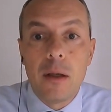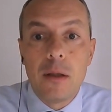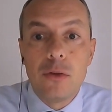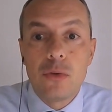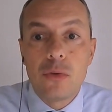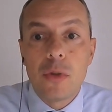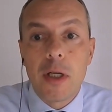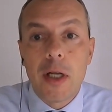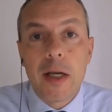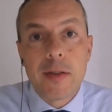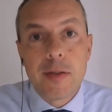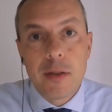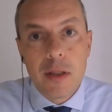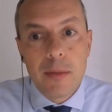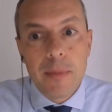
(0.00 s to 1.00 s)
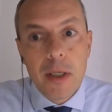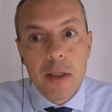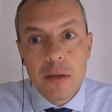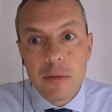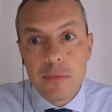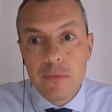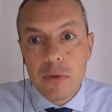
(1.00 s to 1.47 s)
due to the rising
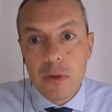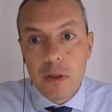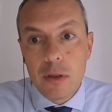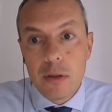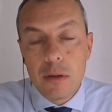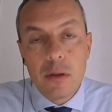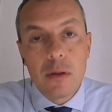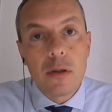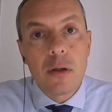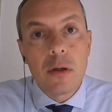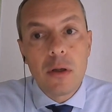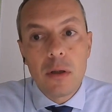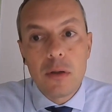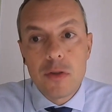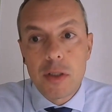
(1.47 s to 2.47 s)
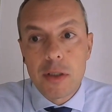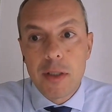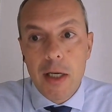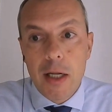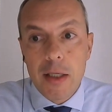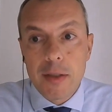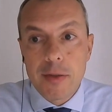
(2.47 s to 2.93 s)
demand for oncologic
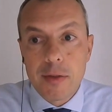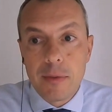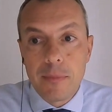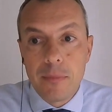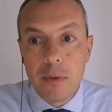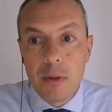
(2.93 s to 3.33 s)
drugs.